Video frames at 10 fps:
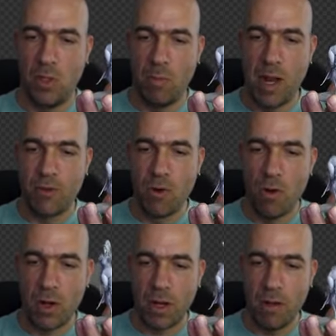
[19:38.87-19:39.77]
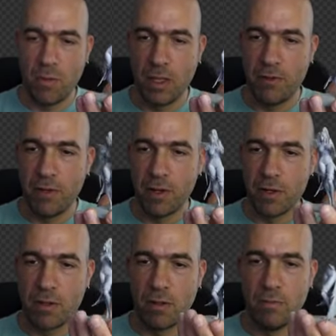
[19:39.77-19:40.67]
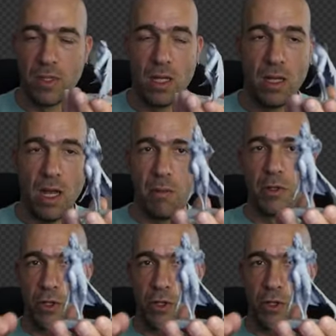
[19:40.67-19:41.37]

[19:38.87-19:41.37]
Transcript: on my drawer here with the figures, you know. I